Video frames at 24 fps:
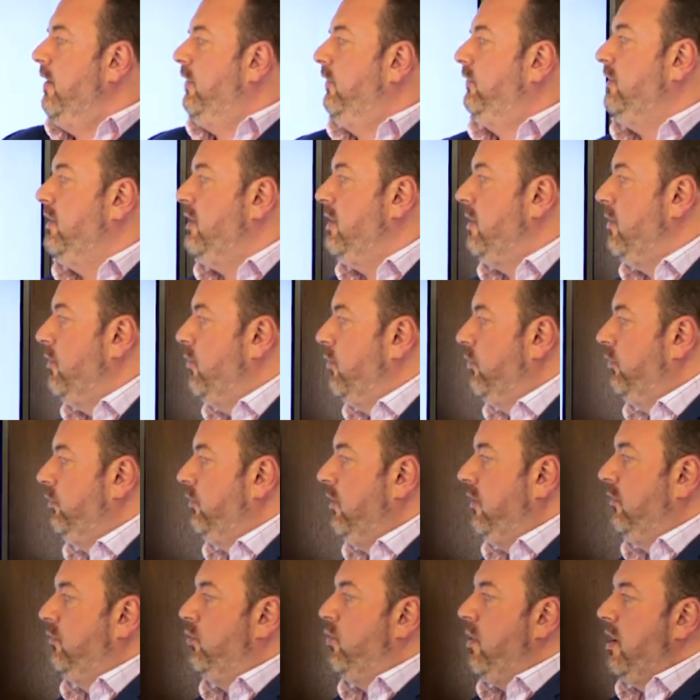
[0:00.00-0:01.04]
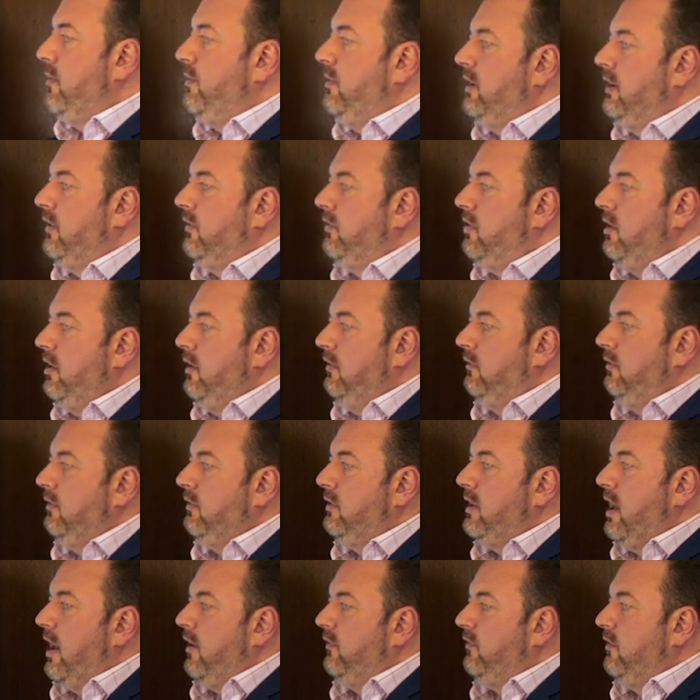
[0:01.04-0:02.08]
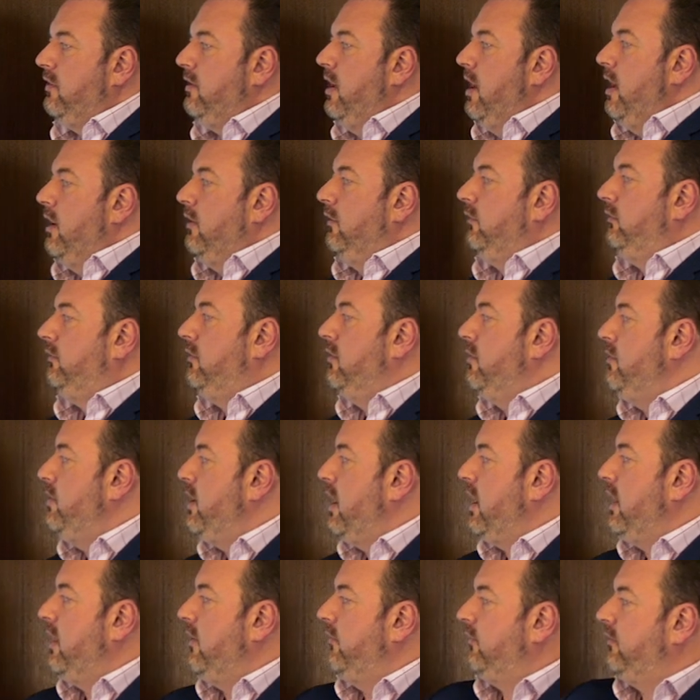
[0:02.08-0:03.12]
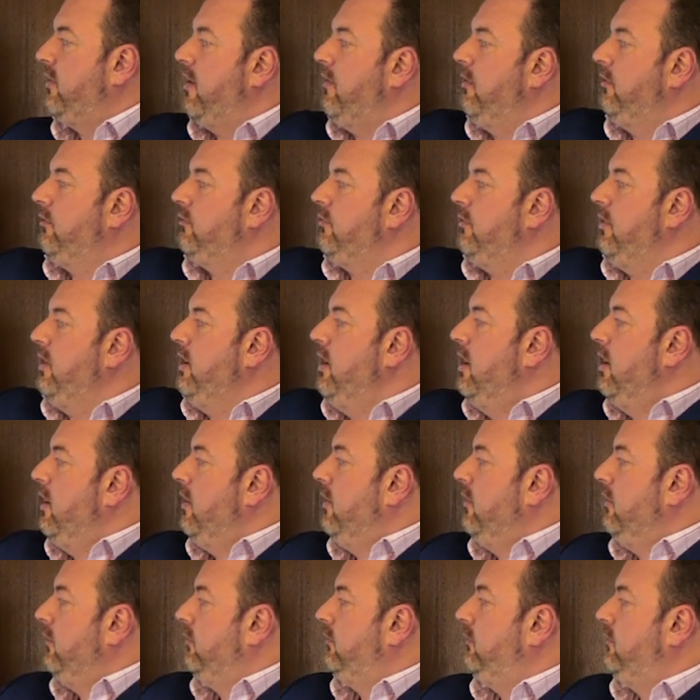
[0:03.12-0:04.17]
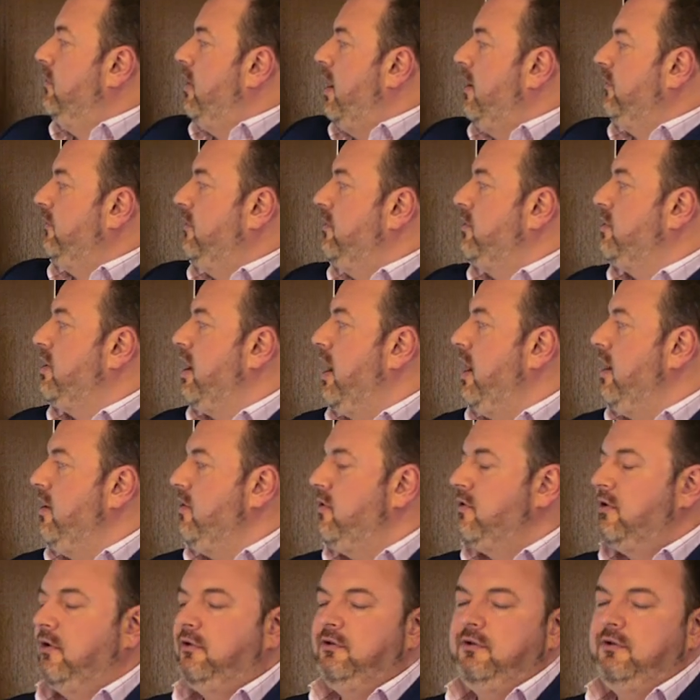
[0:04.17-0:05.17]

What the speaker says: Sydney is 1,032,000. Still negative territory, still hasn't changed.